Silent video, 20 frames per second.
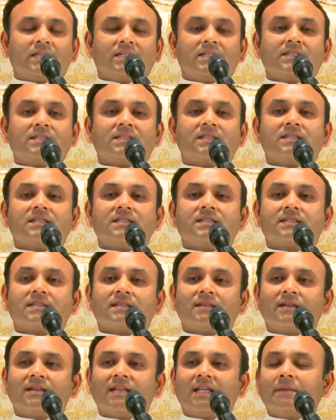It is the
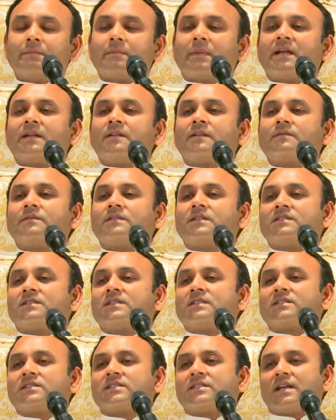discerning mind of the
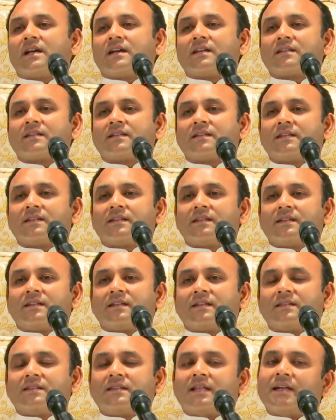Shishya
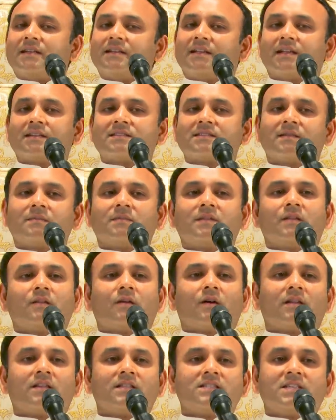that gets him the
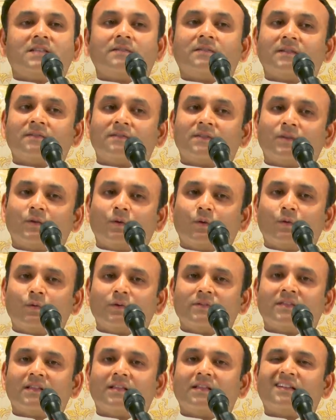knowledge. Even if the Guru
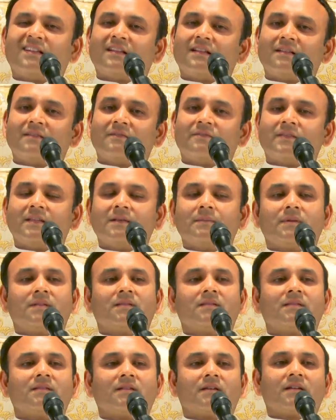is a little
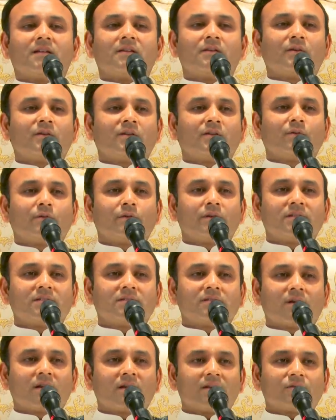feeble, a little Guru
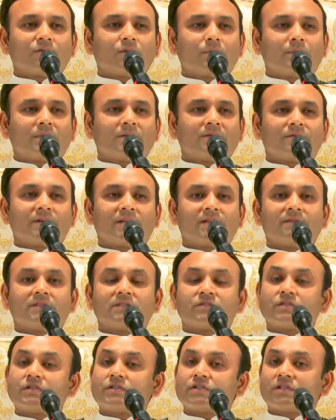is not so perfect, if the
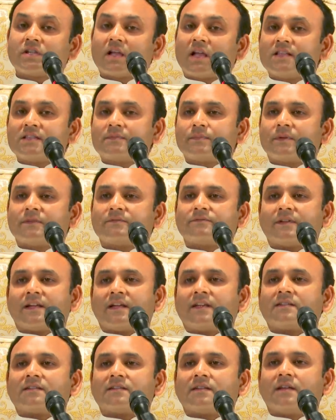Shishya is
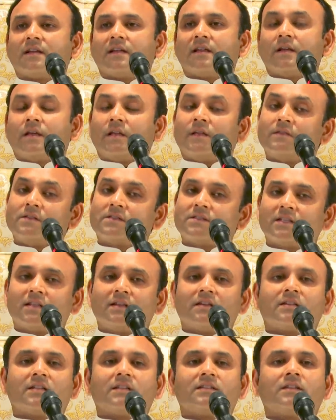perfect, he will
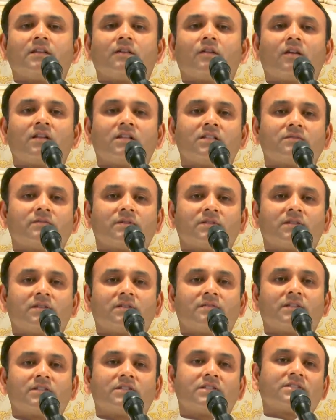still attain the knowledge
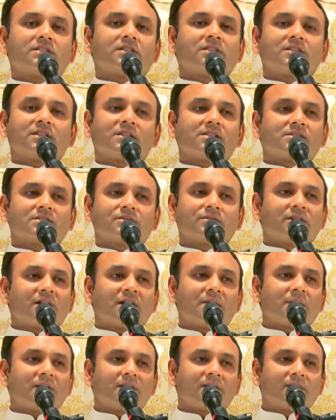Vashishta tells to
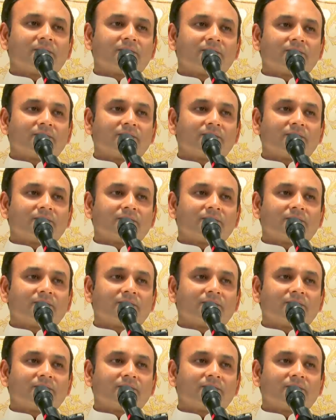Rama.